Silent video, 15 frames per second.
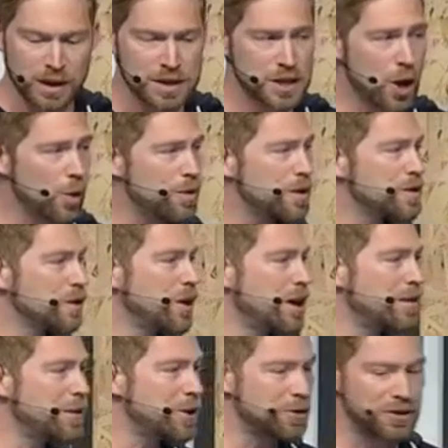So there's a
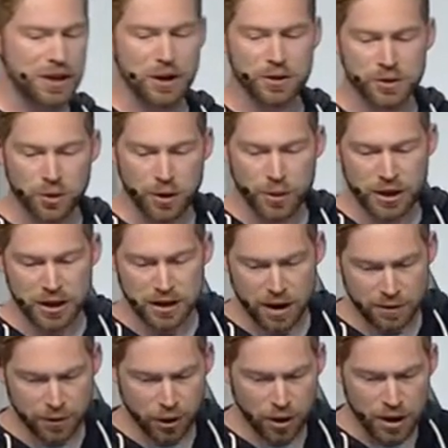lot of other territory we could
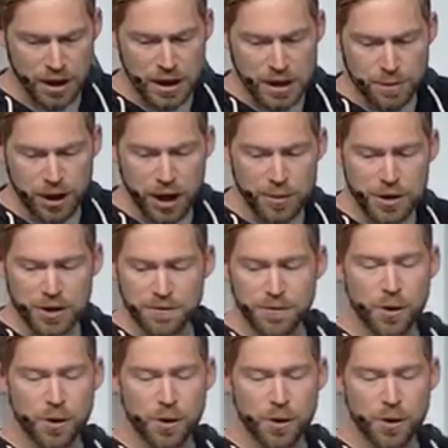cover, but I'm going to